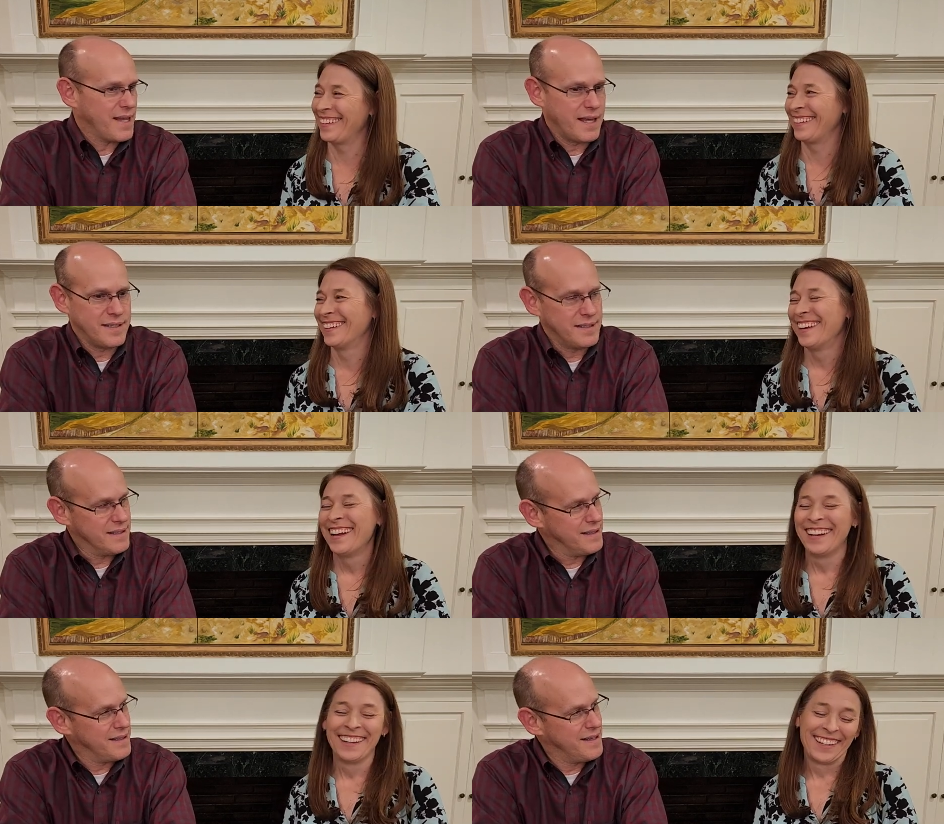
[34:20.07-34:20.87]
Speaker 1: then
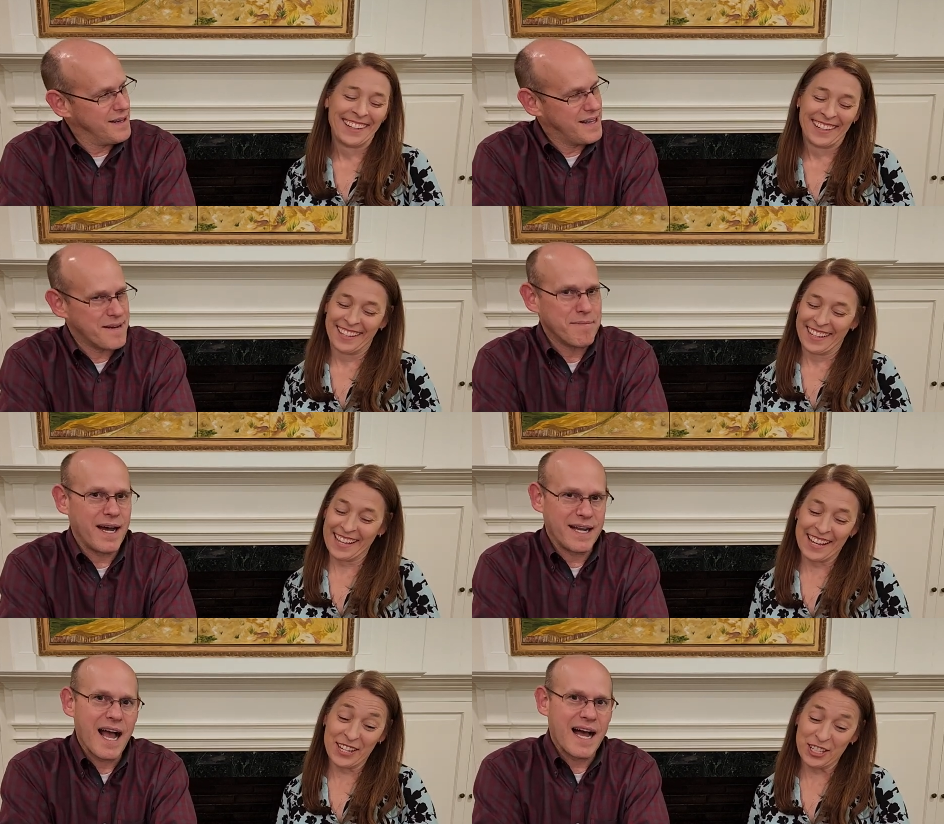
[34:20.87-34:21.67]
then
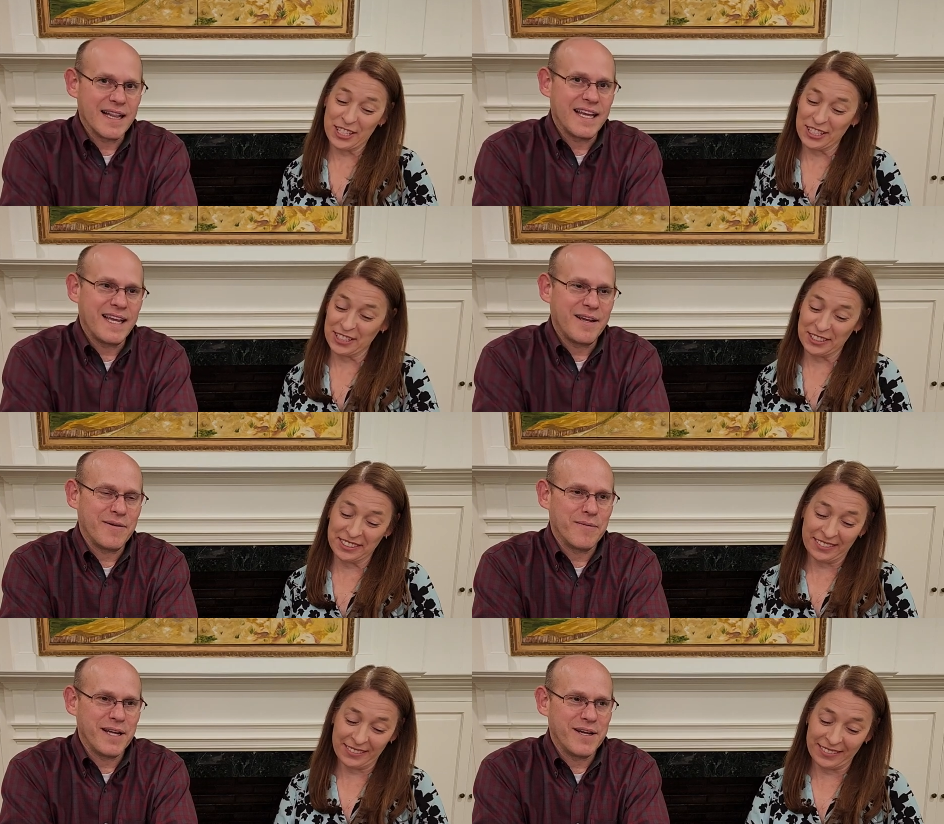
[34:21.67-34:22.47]
by golly,
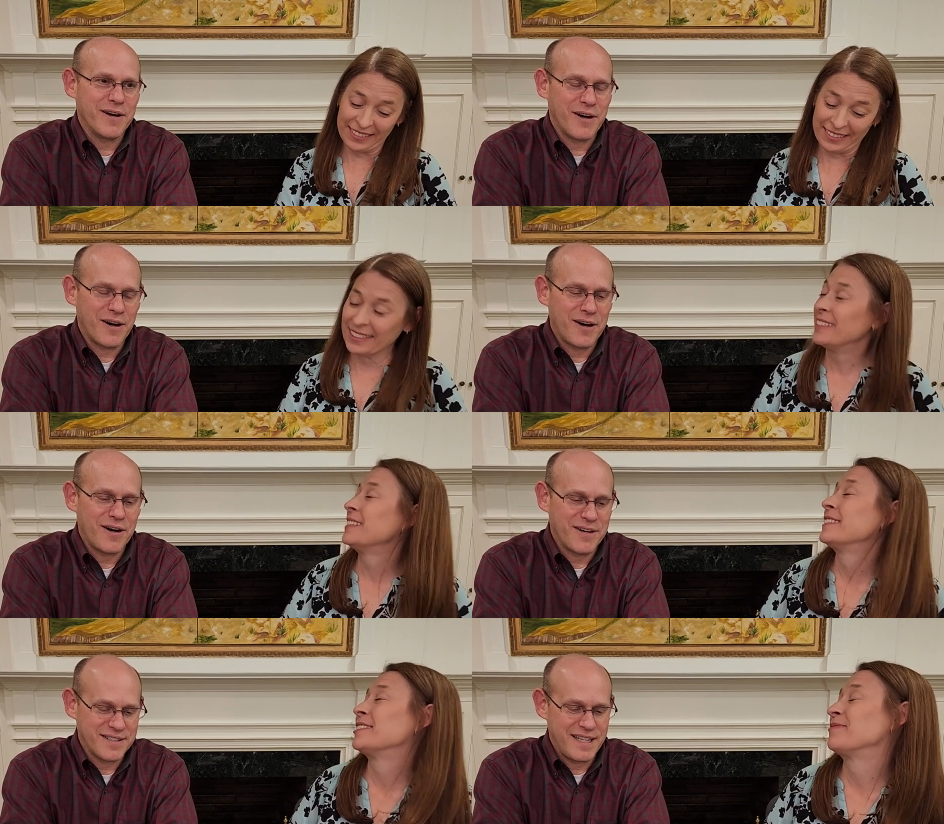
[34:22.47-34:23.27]
we
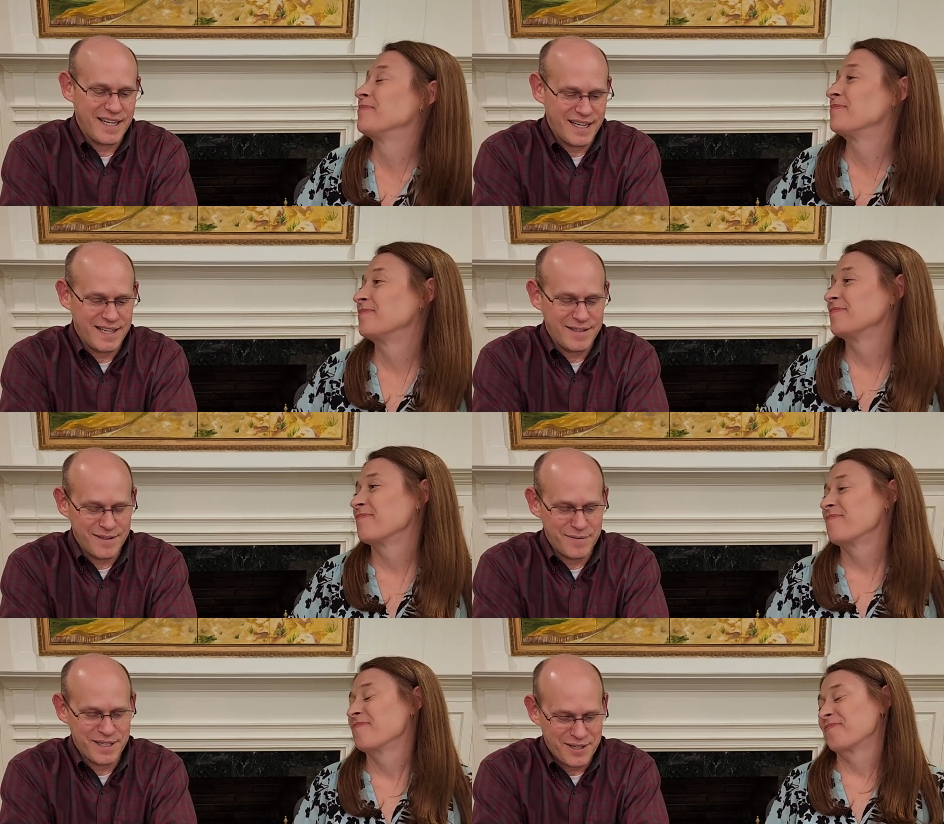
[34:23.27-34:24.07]
all
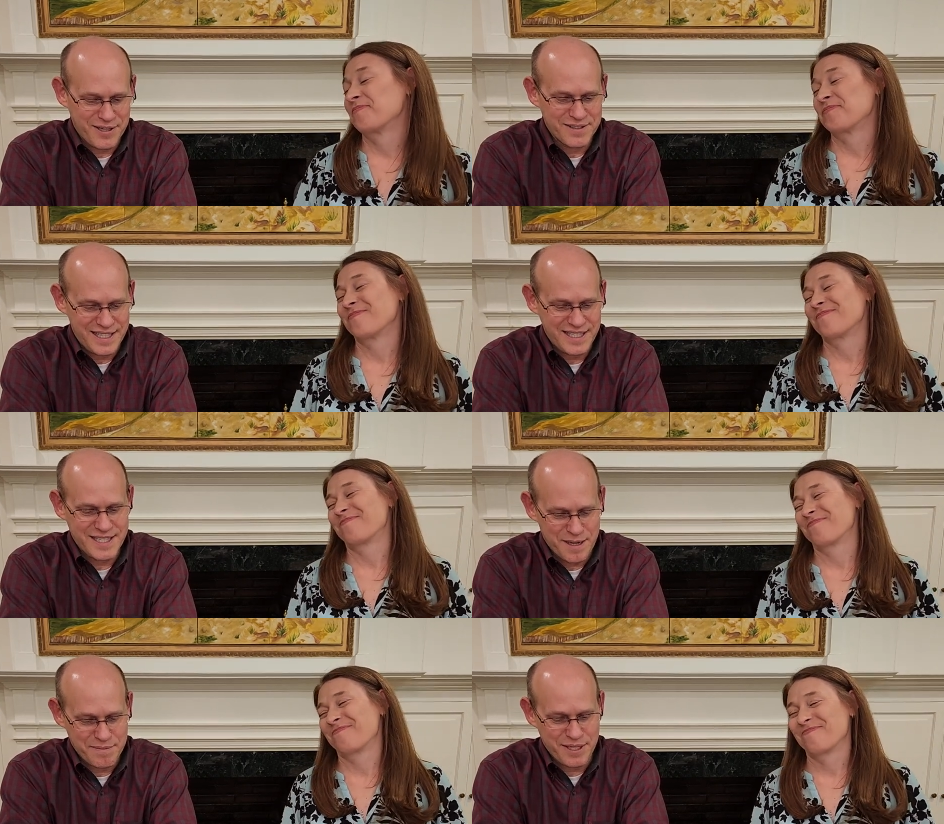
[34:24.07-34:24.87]
need we all need
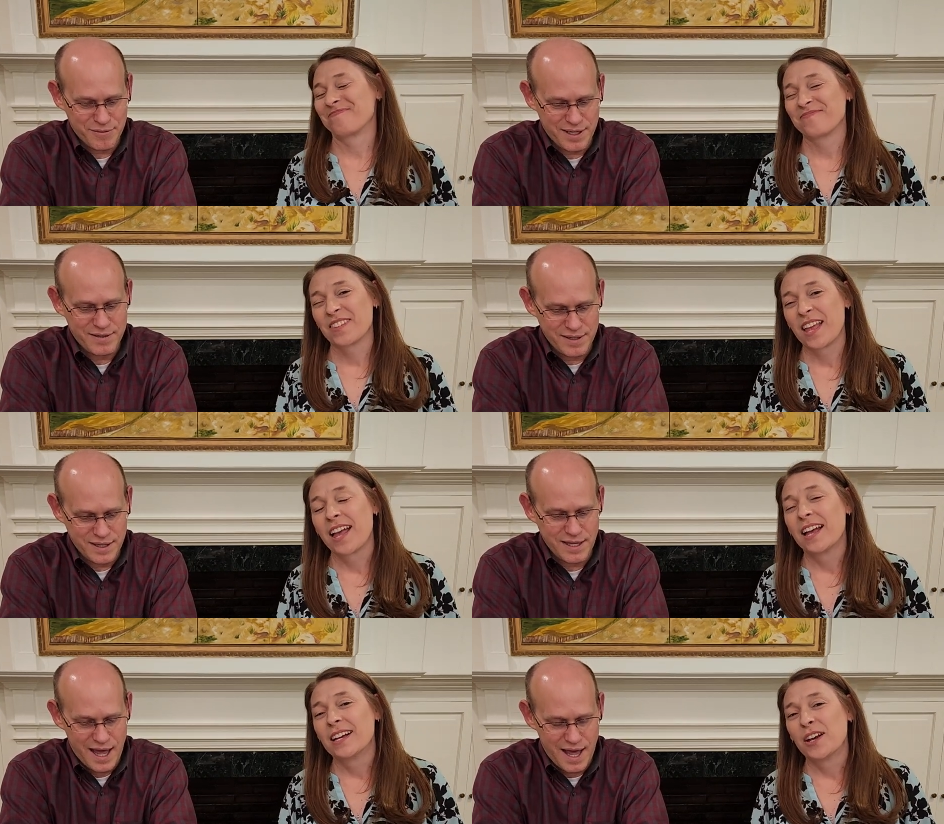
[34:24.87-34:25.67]
something greater
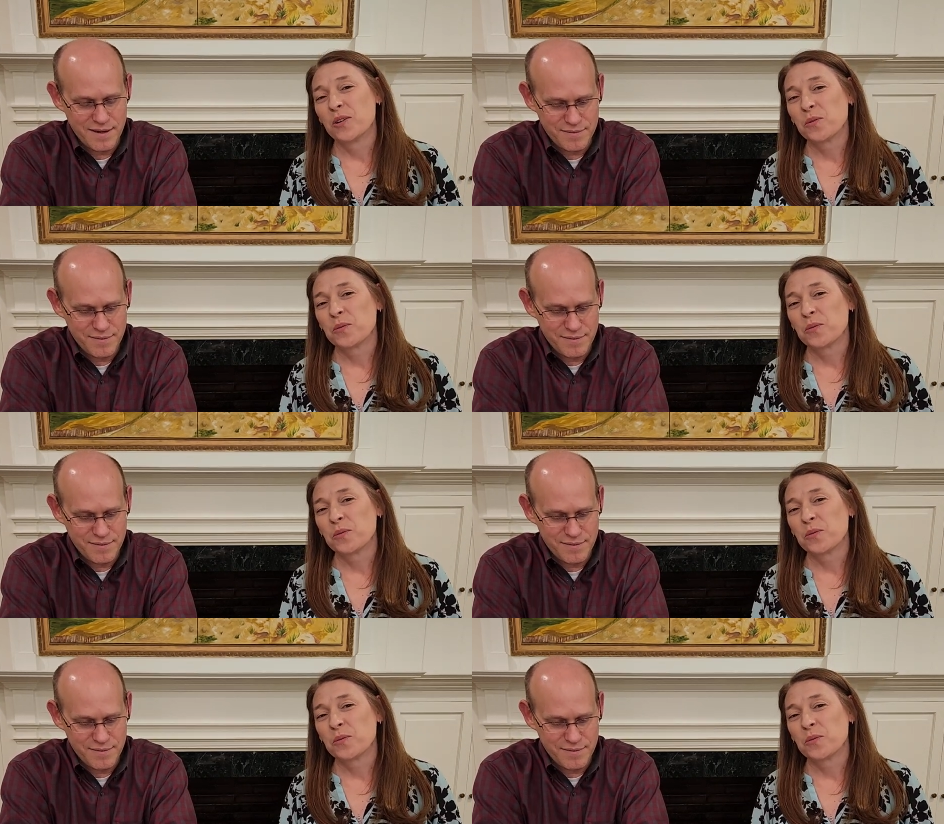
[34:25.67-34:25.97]
than that.